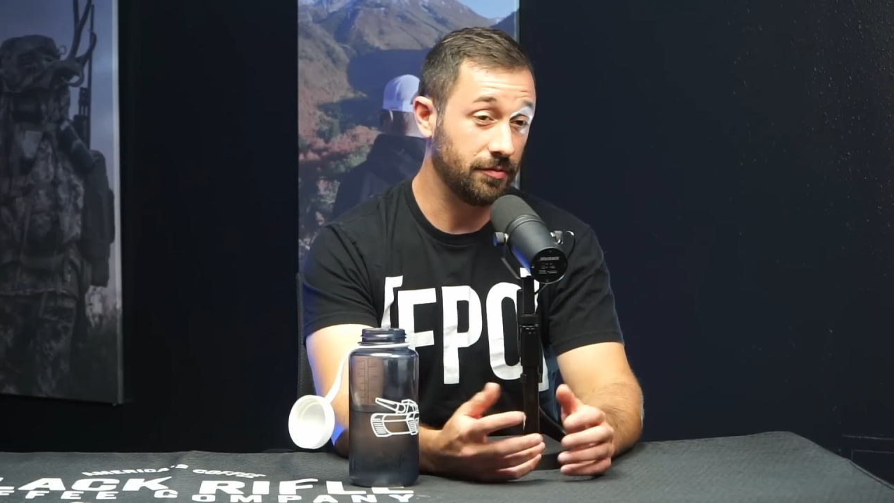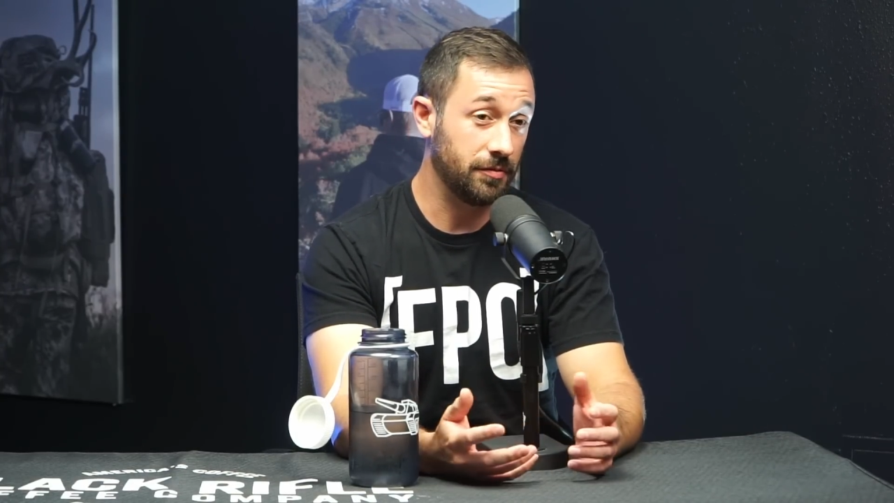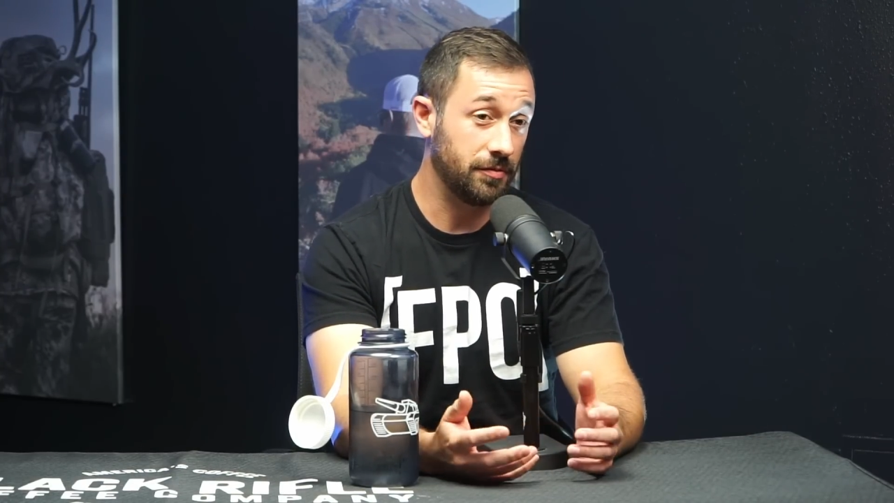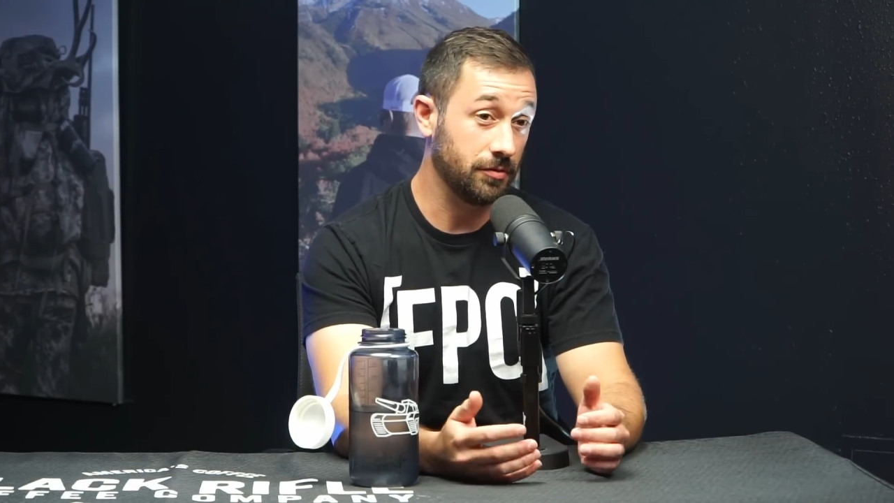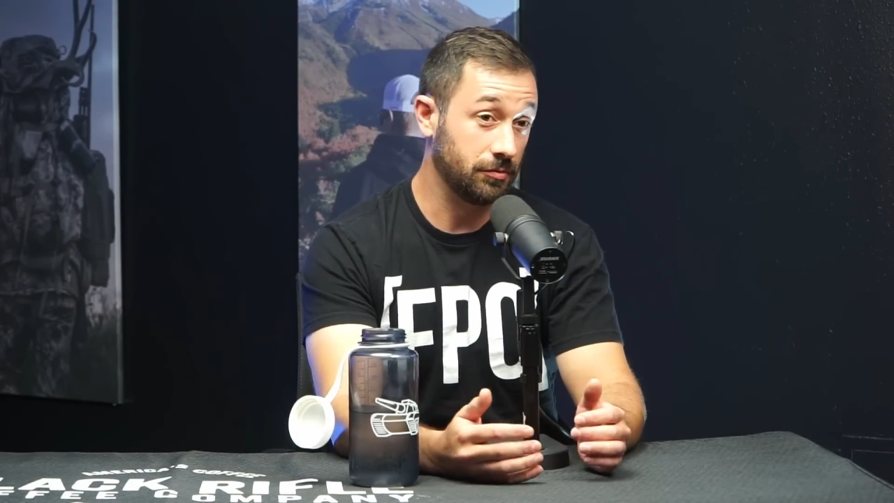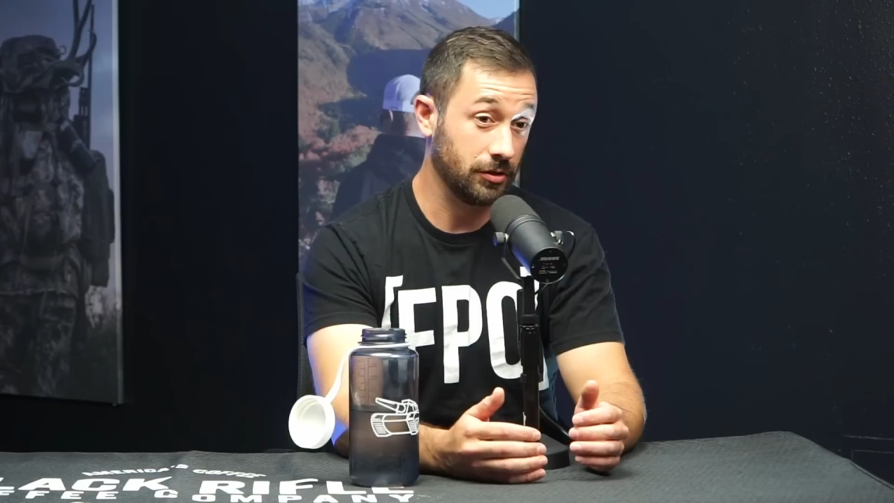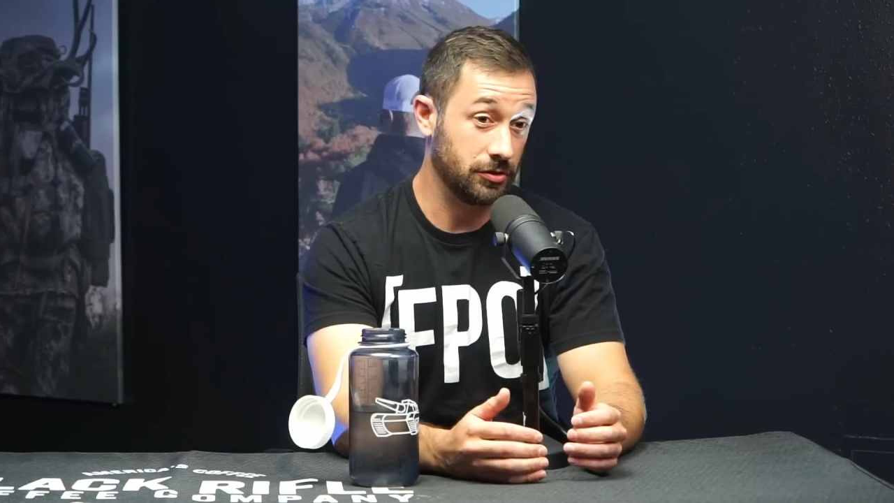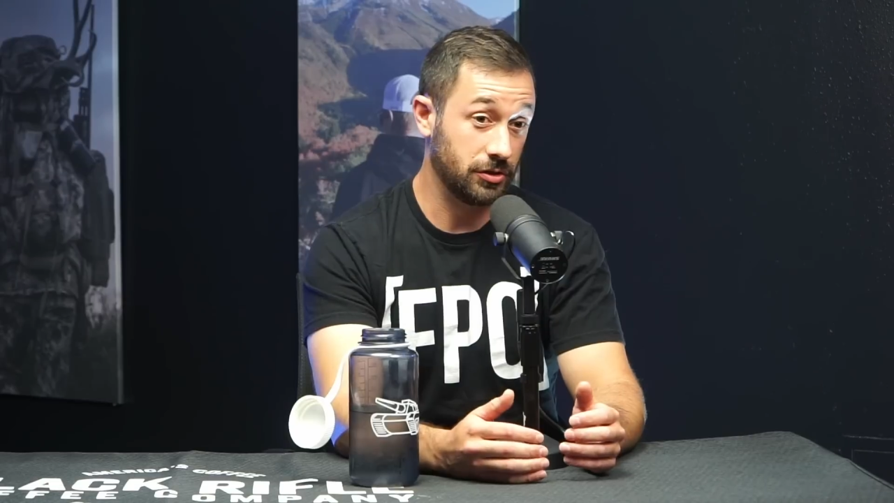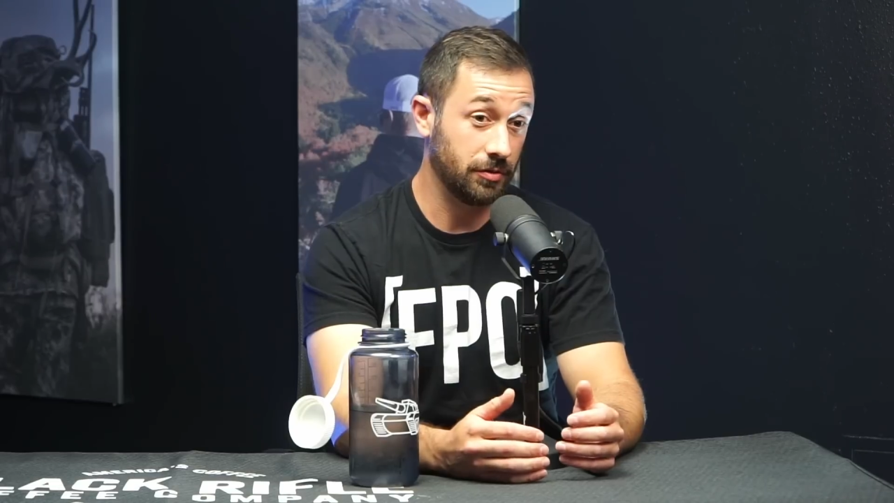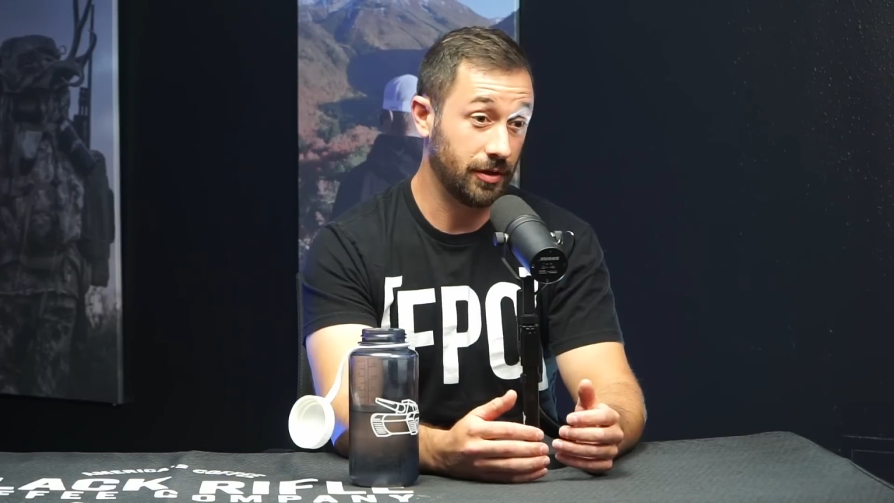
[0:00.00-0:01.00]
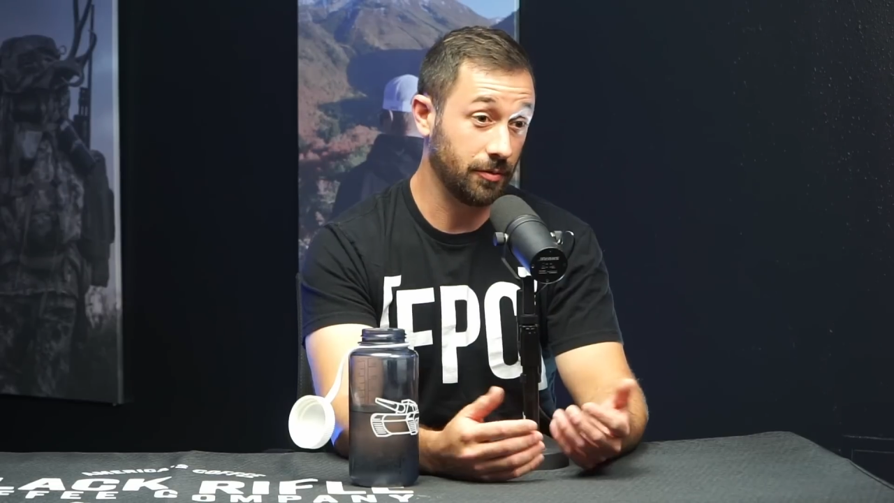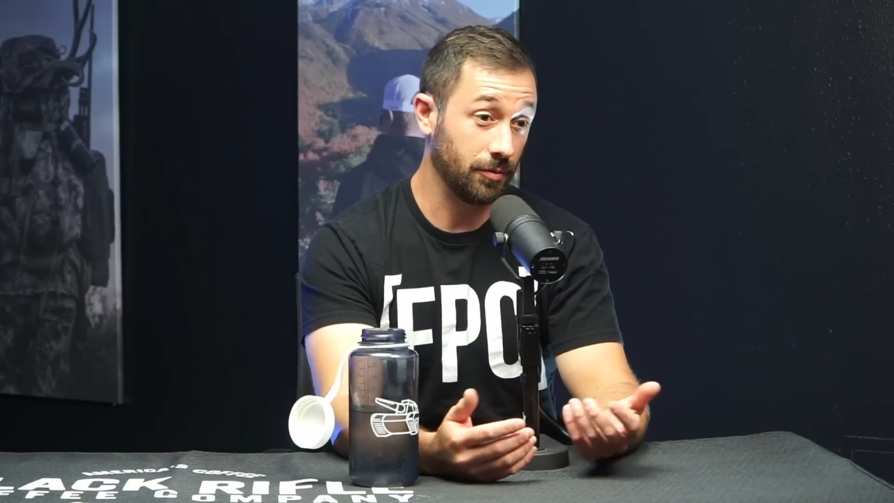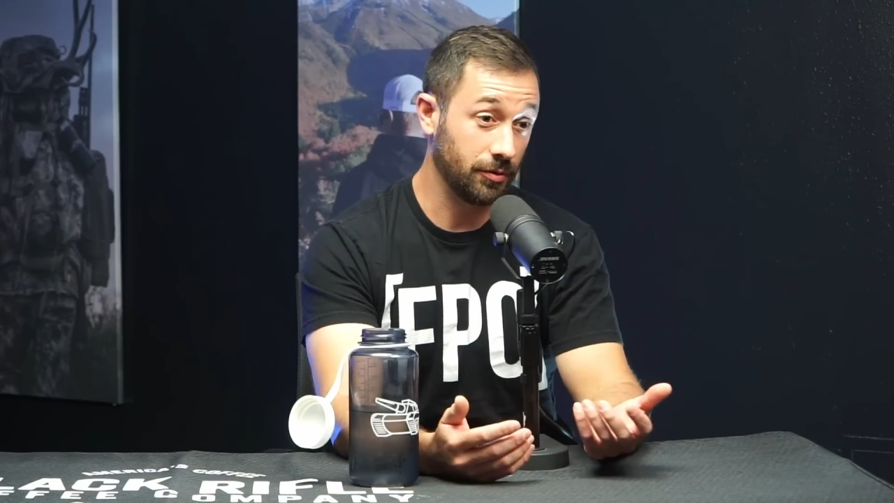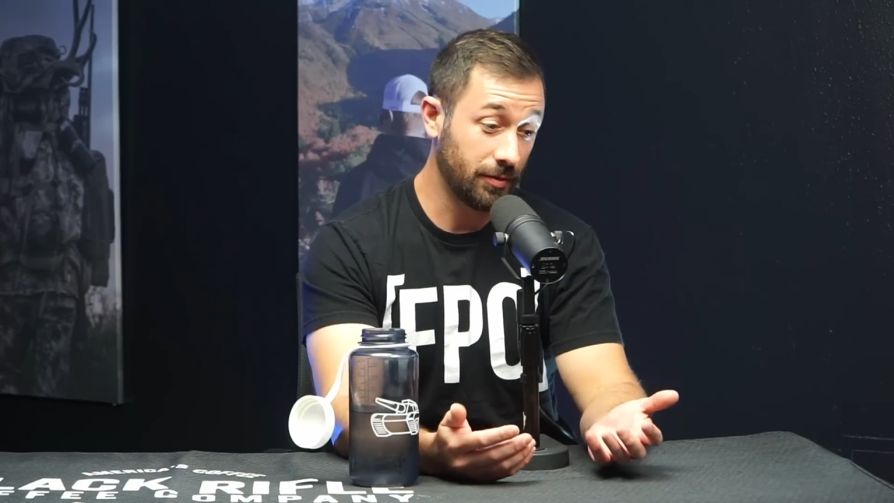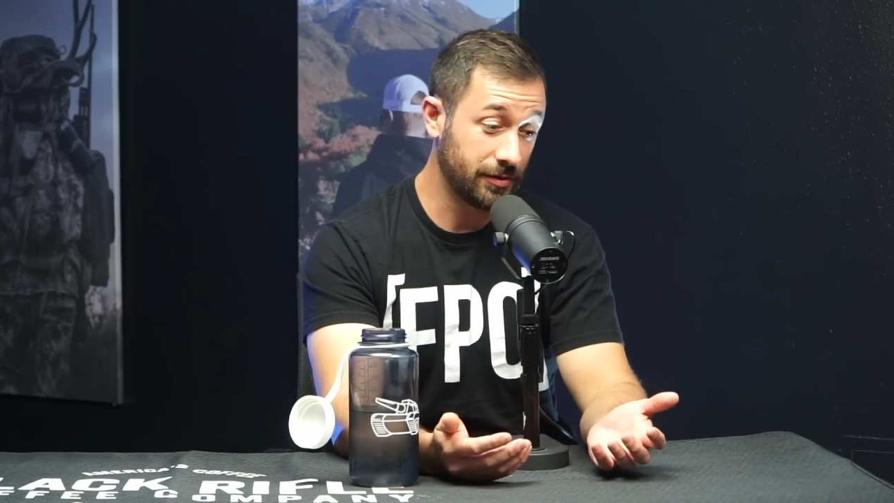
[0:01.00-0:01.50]
even if you could show that there
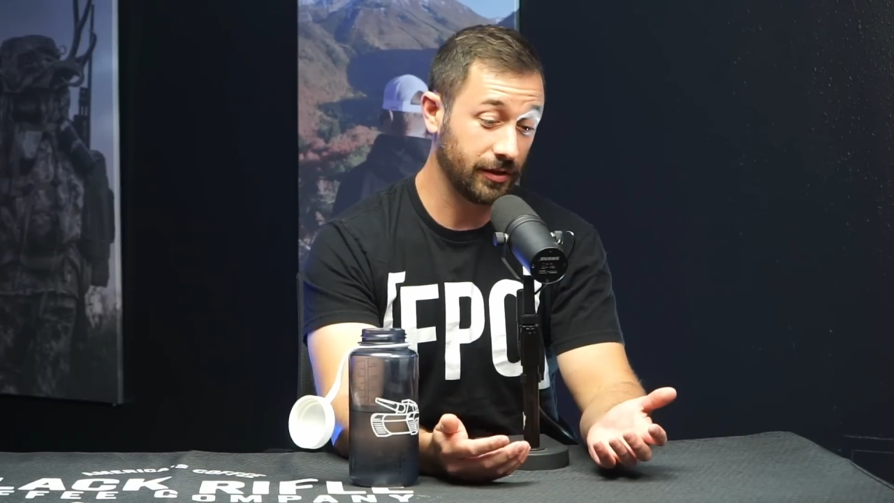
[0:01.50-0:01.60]
were threats